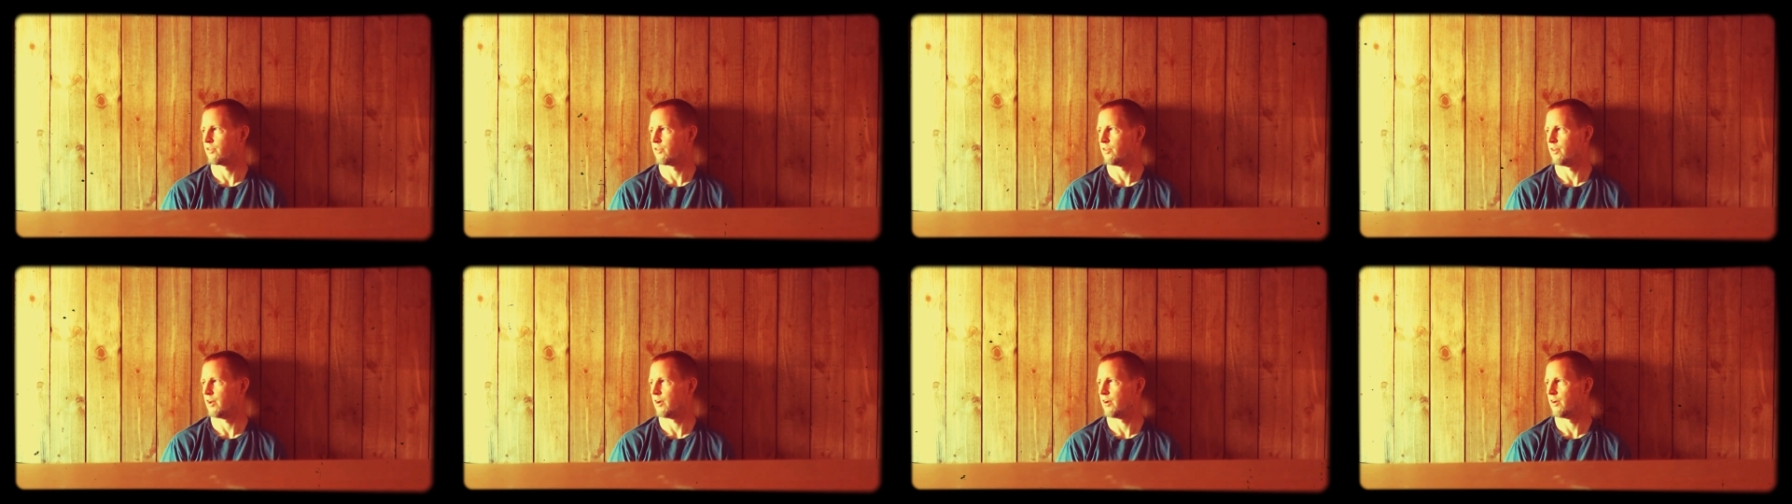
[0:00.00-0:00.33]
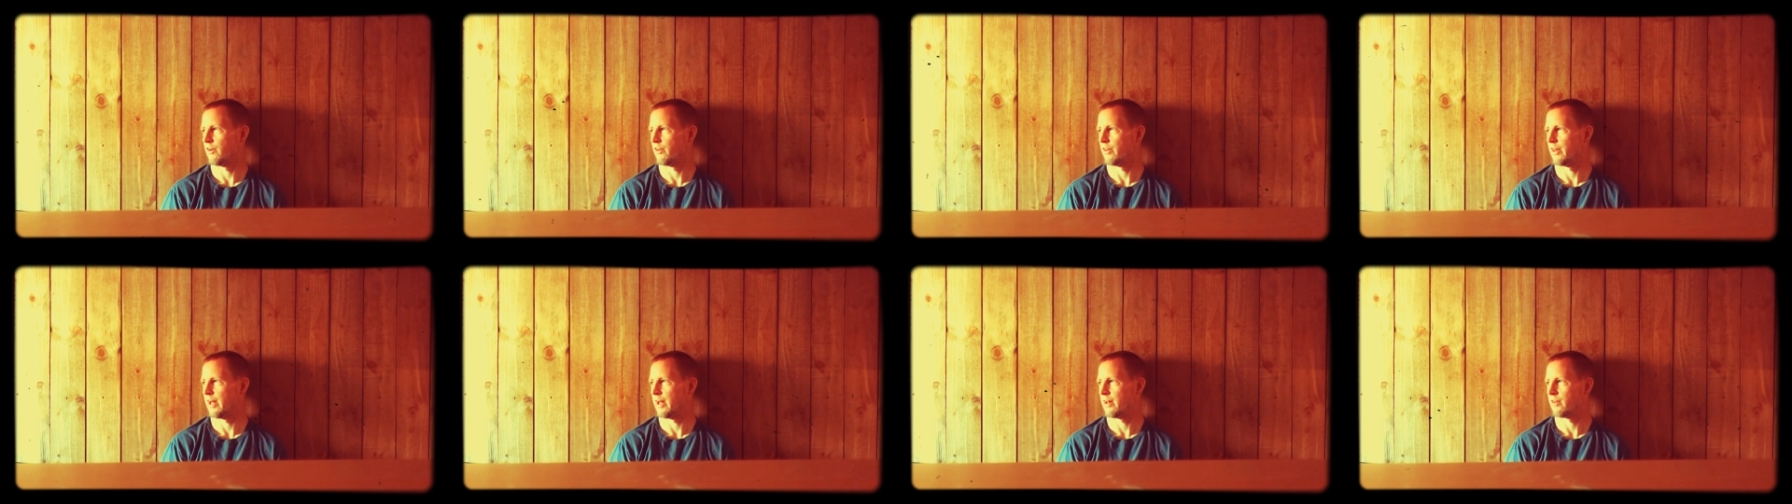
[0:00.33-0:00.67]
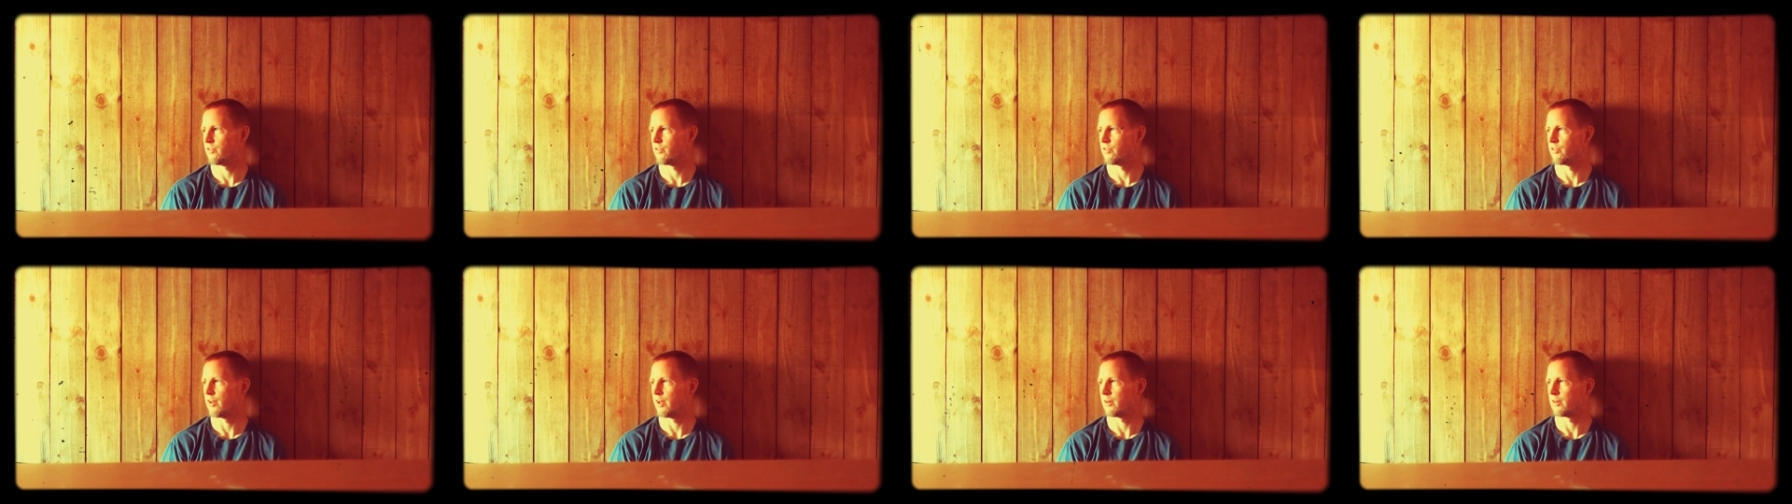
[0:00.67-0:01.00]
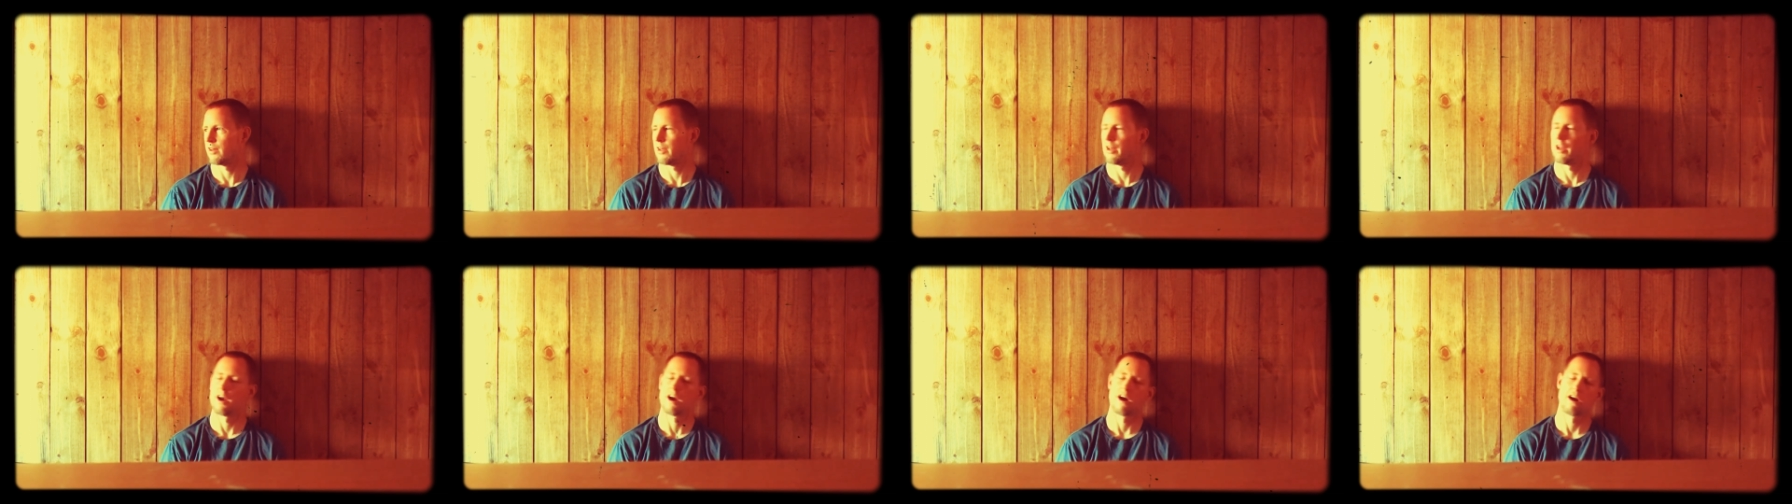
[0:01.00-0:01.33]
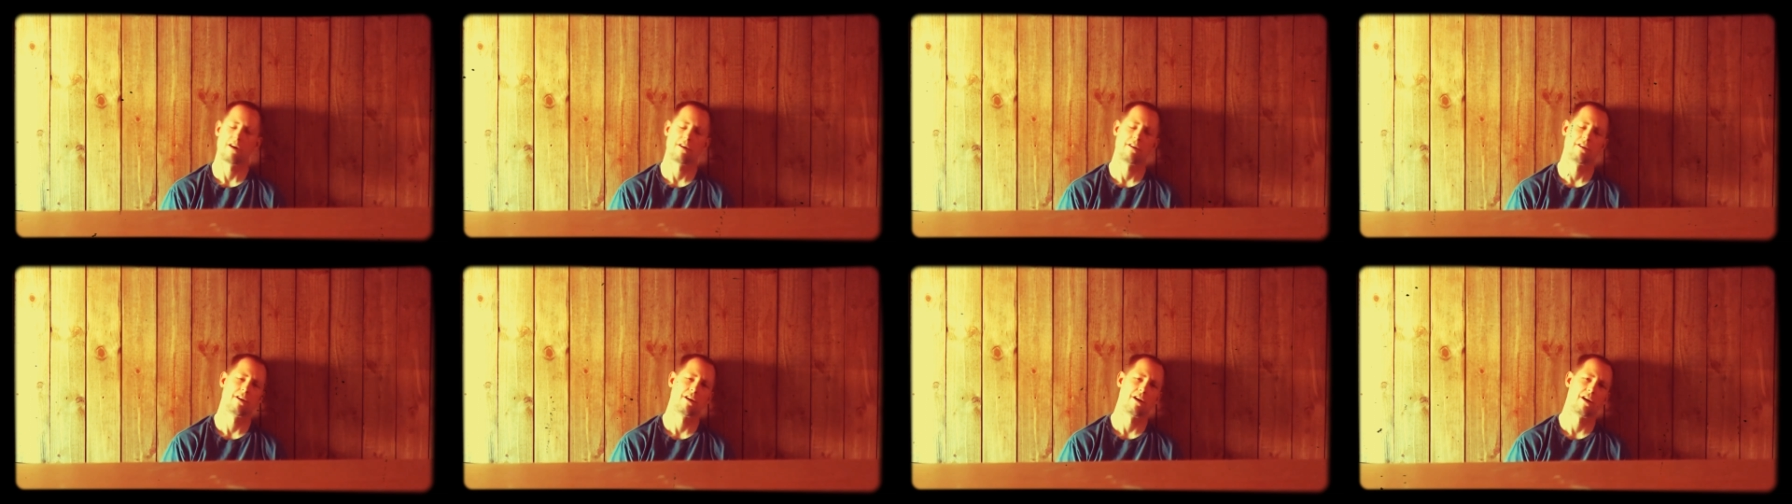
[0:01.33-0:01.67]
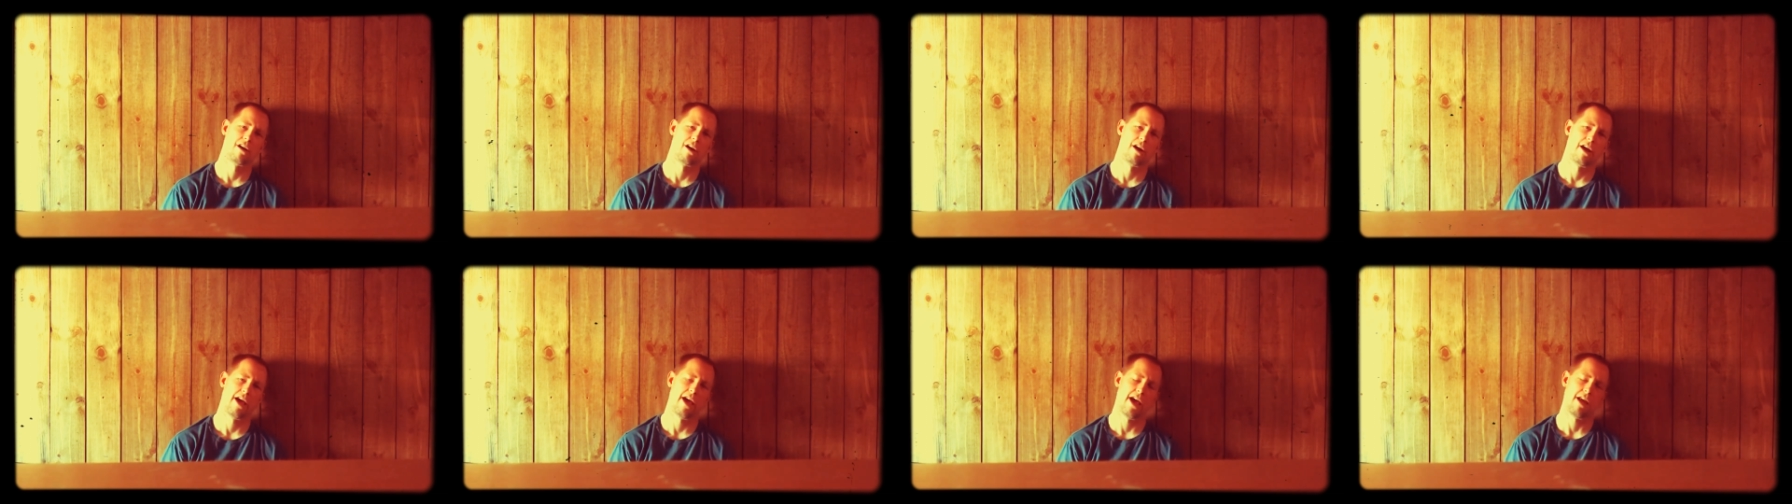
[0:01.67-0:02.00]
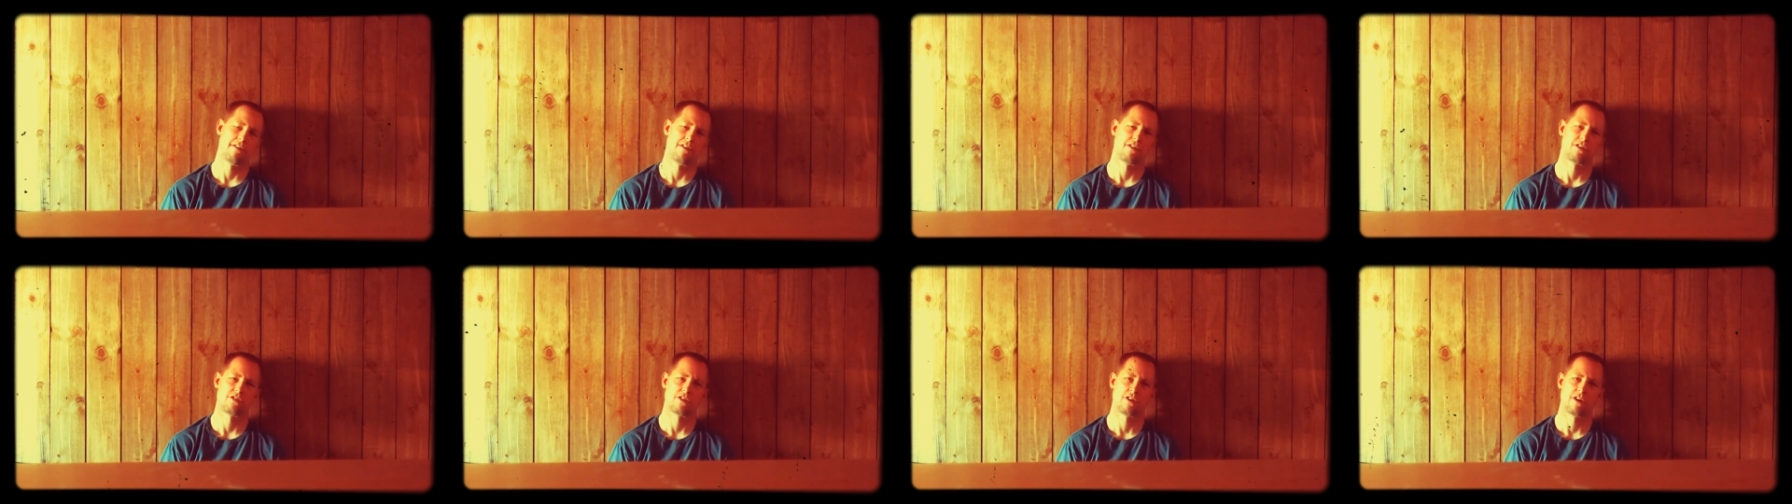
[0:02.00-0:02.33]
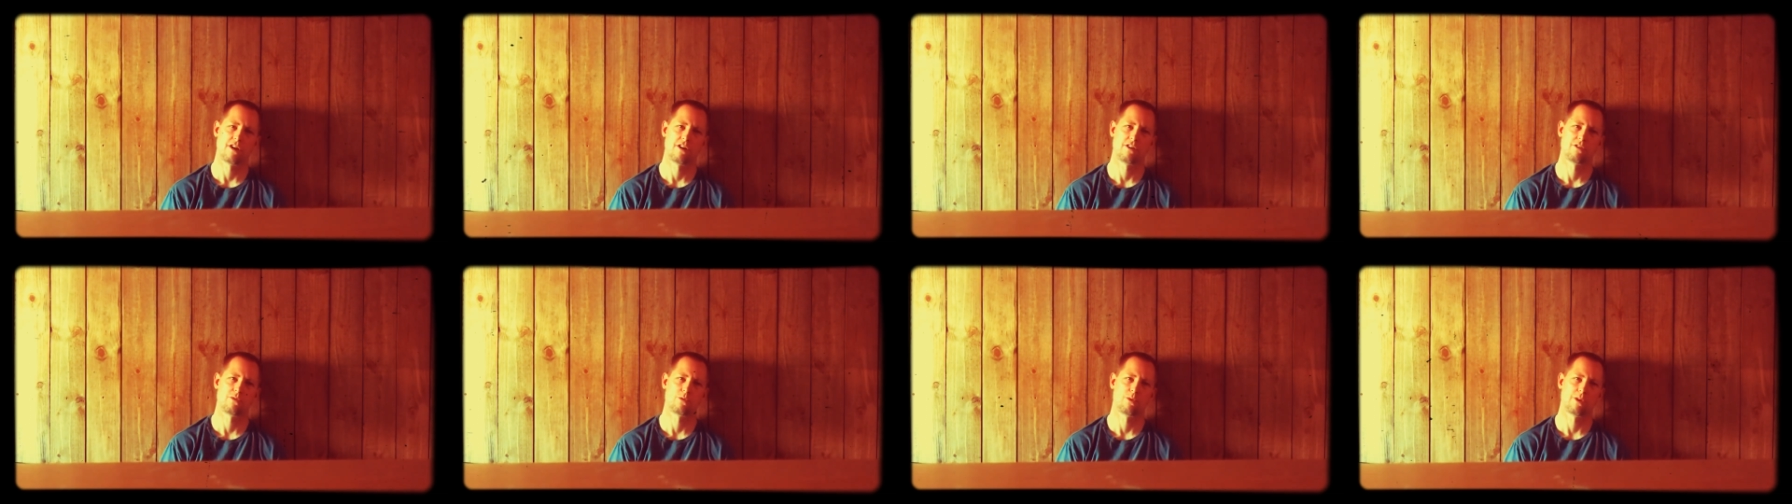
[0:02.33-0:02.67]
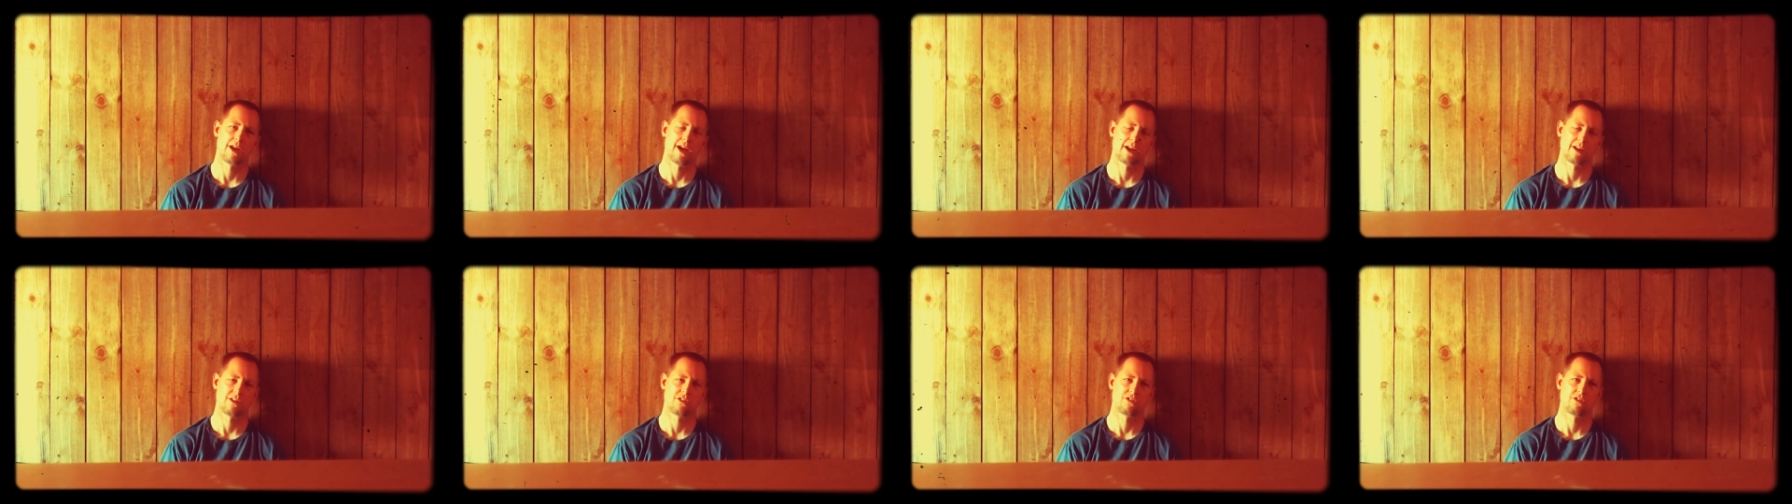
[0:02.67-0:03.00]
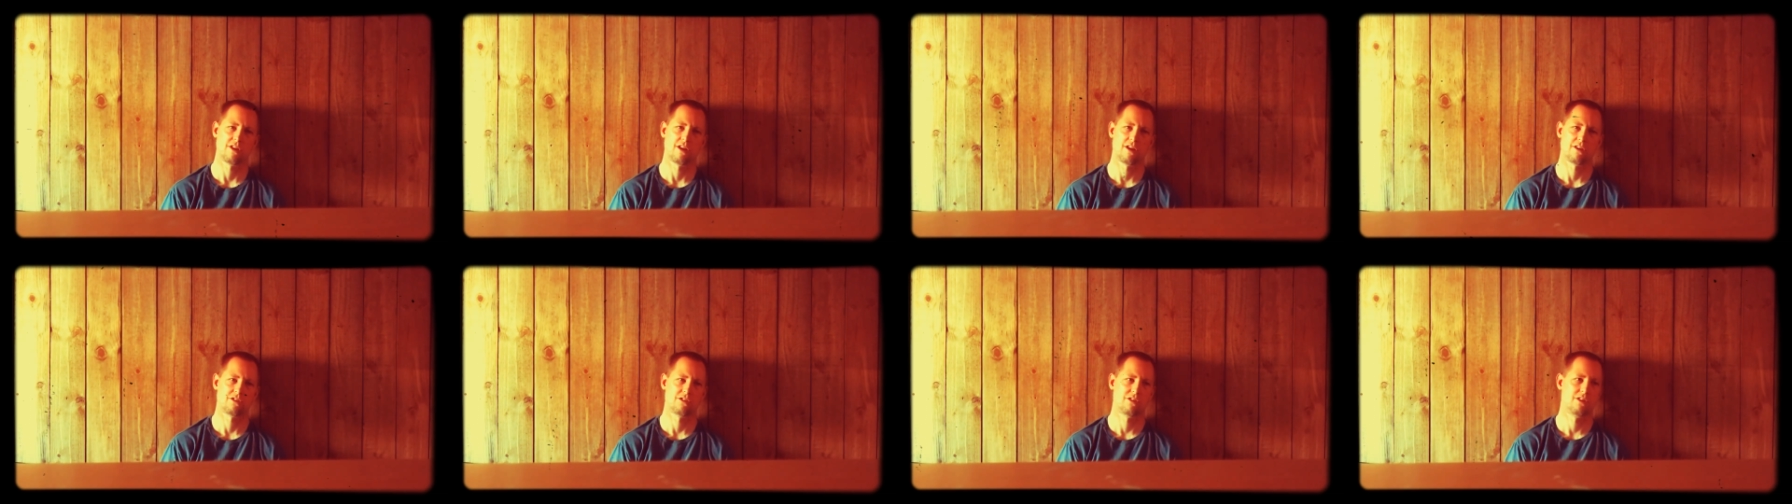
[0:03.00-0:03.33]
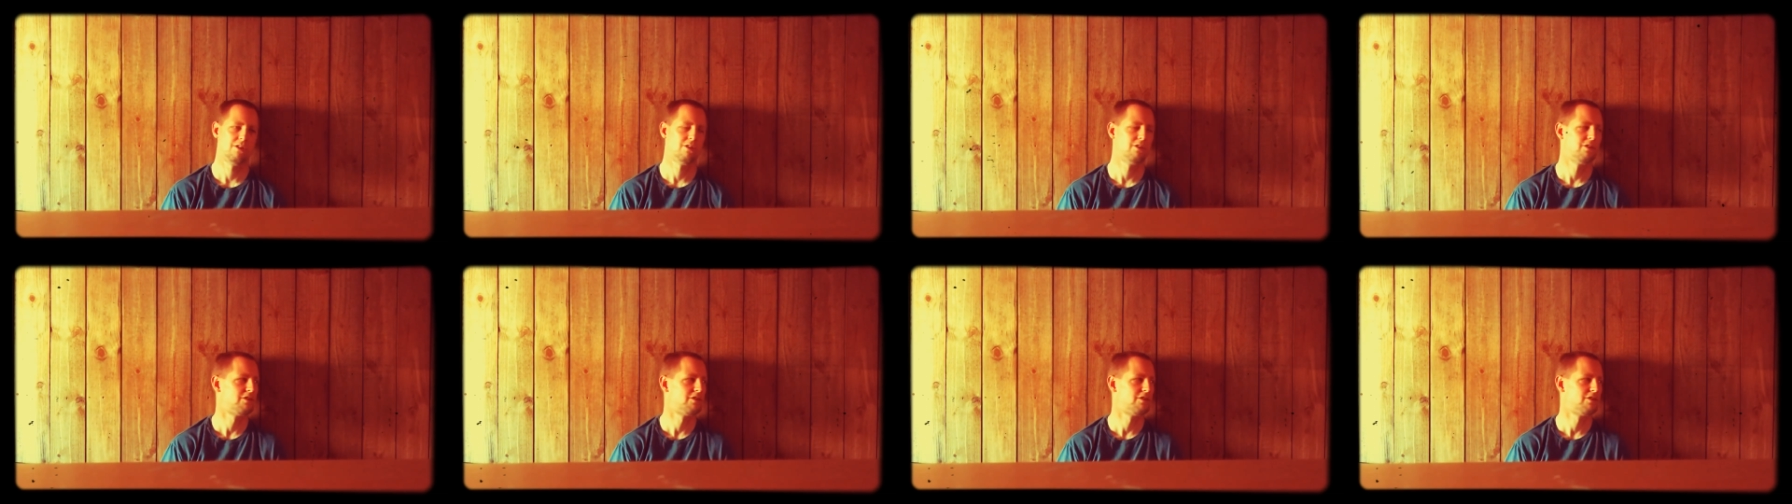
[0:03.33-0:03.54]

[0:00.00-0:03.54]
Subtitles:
you know, that's something that our adversaries would like to see us do,